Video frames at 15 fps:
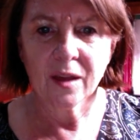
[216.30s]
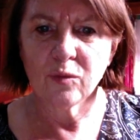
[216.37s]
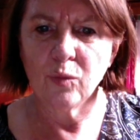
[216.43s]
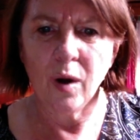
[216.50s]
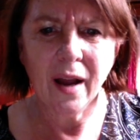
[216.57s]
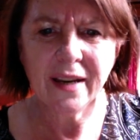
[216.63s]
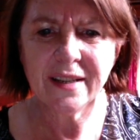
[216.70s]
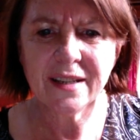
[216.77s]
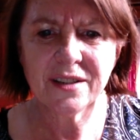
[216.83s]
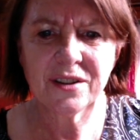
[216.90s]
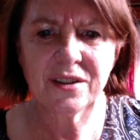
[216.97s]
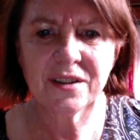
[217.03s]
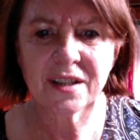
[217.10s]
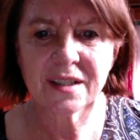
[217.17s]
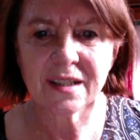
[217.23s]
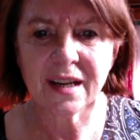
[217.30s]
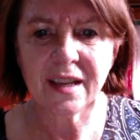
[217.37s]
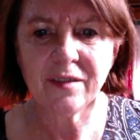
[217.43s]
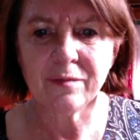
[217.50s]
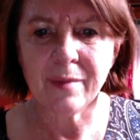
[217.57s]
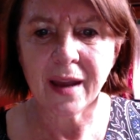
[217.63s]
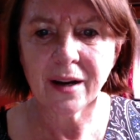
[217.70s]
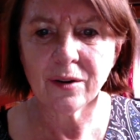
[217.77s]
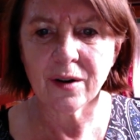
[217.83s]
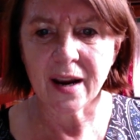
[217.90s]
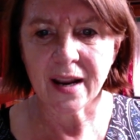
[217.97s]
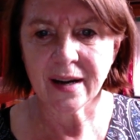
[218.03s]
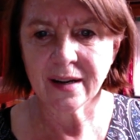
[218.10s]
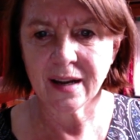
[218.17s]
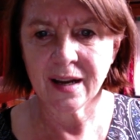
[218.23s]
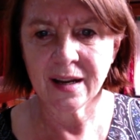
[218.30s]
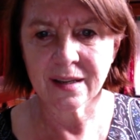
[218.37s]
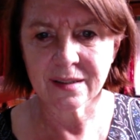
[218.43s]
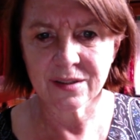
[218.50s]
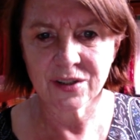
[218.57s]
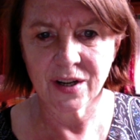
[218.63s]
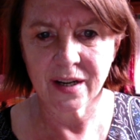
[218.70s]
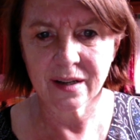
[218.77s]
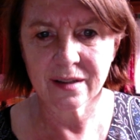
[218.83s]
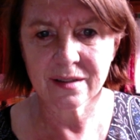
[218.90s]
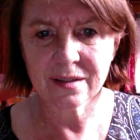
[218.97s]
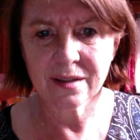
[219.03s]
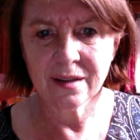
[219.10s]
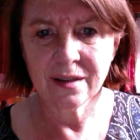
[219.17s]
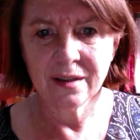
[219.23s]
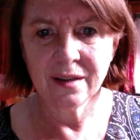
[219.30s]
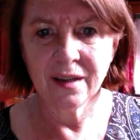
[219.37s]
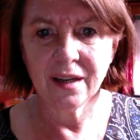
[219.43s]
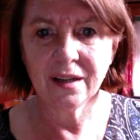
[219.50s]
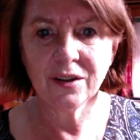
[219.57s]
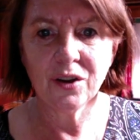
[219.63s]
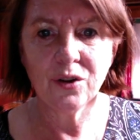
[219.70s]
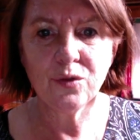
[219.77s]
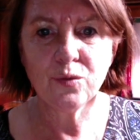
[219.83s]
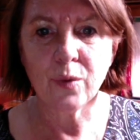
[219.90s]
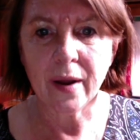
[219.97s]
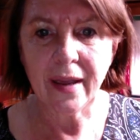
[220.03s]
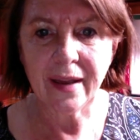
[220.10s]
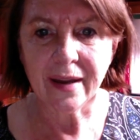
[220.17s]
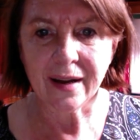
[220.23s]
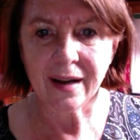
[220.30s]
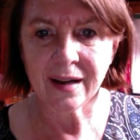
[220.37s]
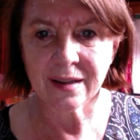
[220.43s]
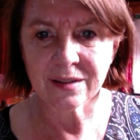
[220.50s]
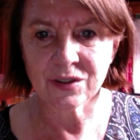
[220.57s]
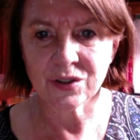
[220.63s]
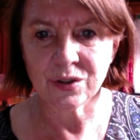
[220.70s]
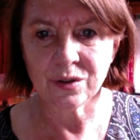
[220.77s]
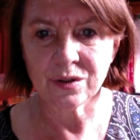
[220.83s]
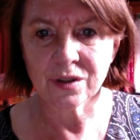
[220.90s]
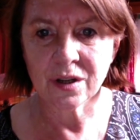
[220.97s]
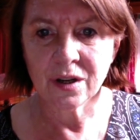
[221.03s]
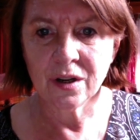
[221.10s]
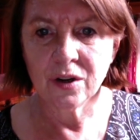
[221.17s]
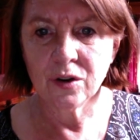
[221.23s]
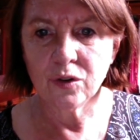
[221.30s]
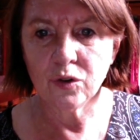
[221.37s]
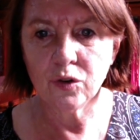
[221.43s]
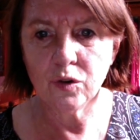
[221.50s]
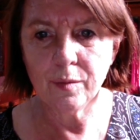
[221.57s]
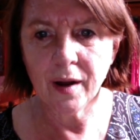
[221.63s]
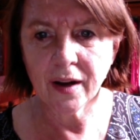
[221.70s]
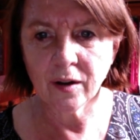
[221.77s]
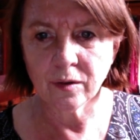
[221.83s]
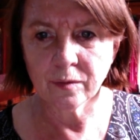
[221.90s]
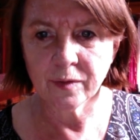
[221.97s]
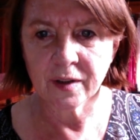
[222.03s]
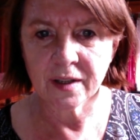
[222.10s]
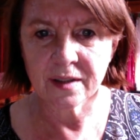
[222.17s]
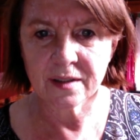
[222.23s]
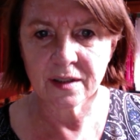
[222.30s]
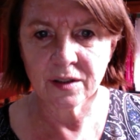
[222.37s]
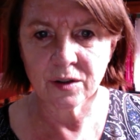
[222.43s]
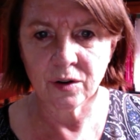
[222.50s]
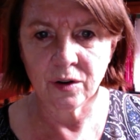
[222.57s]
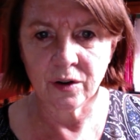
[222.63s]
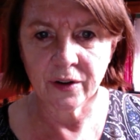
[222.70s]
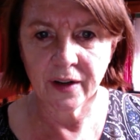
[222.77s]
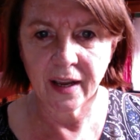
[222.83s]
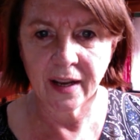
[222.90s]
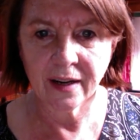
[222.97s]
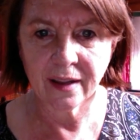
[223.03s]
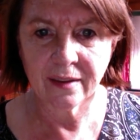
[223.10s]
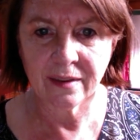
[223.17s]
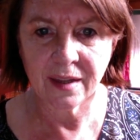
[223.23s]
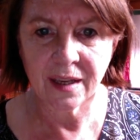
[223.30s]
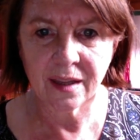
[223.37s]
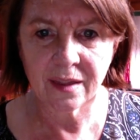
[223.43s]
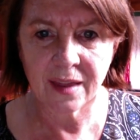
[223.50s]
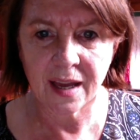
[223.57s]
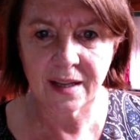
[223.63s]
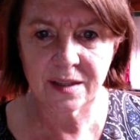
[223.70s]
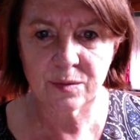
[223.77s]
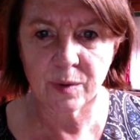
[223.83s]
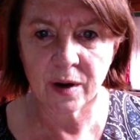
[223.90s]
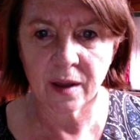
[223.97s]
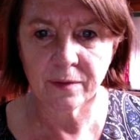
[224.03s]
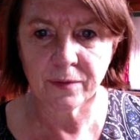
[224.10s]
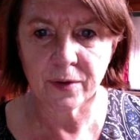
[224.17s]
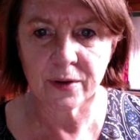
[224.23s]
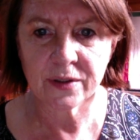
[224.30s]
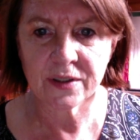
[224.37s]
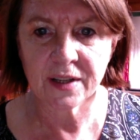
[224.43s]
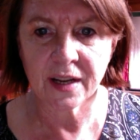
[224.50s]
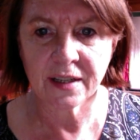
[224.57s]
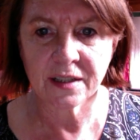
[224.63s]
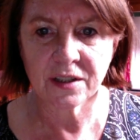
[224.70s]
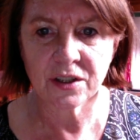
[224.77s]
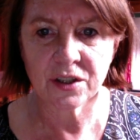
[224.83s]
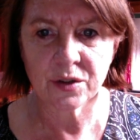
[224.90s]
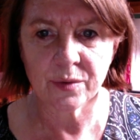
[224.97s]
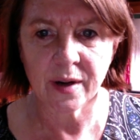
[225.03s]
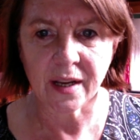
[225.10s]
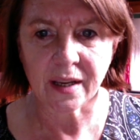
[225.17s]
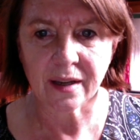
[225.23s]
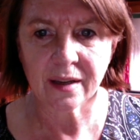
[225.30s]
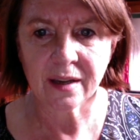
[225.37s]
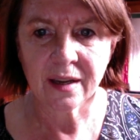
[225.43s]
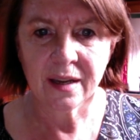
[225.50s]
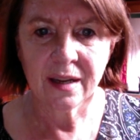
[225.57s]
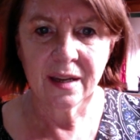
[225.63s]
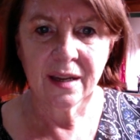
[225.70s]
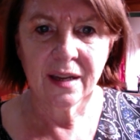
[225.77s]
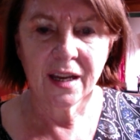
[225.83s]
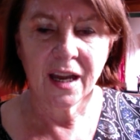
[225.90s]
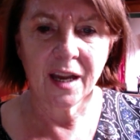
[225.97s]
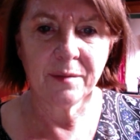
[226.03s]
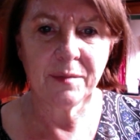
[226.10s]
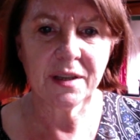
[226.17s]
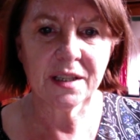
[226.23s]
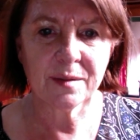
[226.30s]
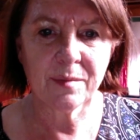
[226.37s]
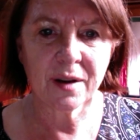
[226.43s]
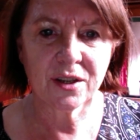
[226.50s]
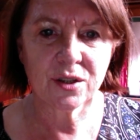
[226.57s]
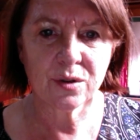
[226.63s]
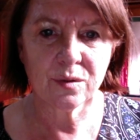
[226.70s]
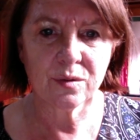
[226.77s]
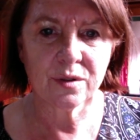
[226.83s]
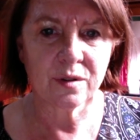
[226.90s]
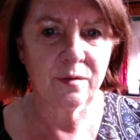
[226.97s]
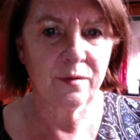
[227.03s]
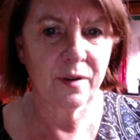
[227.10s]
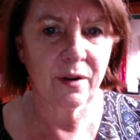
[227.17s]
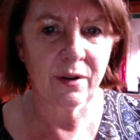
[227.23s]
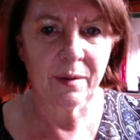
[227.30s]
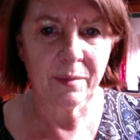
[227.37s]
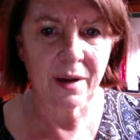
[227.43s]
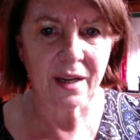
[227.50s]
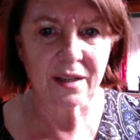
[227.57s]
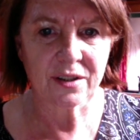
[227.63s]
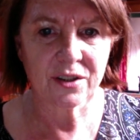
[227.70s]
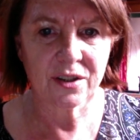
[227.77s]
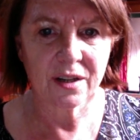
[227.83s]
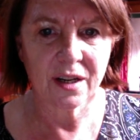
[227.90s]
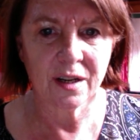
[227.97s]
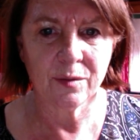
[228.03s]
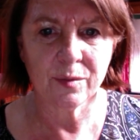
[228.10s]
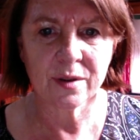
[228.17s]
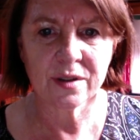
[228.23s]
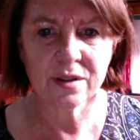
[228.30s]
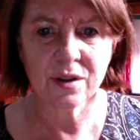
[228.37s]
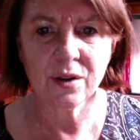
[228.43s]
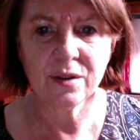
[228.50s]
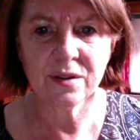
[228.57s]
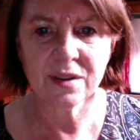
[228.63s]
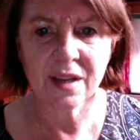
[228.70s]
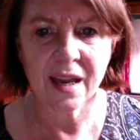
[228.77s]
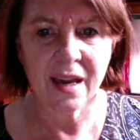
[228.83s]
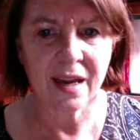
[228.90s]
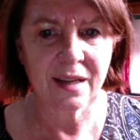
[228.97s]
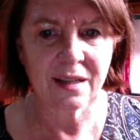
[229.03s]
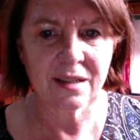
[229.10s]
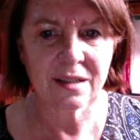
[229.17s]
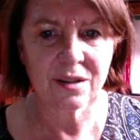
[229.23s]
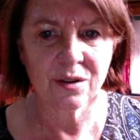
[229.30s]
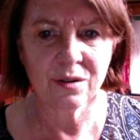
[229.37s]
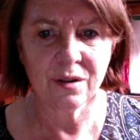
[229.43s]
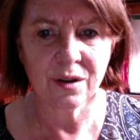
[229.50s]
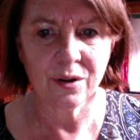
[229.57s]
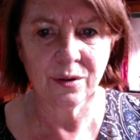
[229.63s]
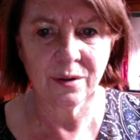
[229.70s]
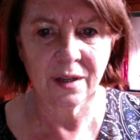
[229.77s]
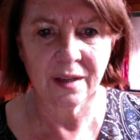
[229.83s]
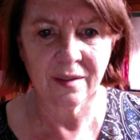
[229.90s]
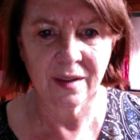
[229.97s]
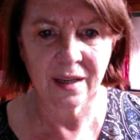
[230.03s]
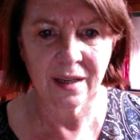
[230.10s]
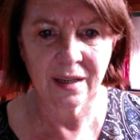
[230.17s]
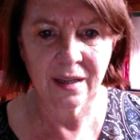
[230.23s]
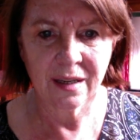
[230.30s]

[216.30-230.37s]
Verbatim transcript: Why didn't you just leave Magran? asked Jax. And go where? asked Jute. All my confidence had gone, and I think that's when I first started to shrink. I missed my children very much. It was so sad and so lonely there.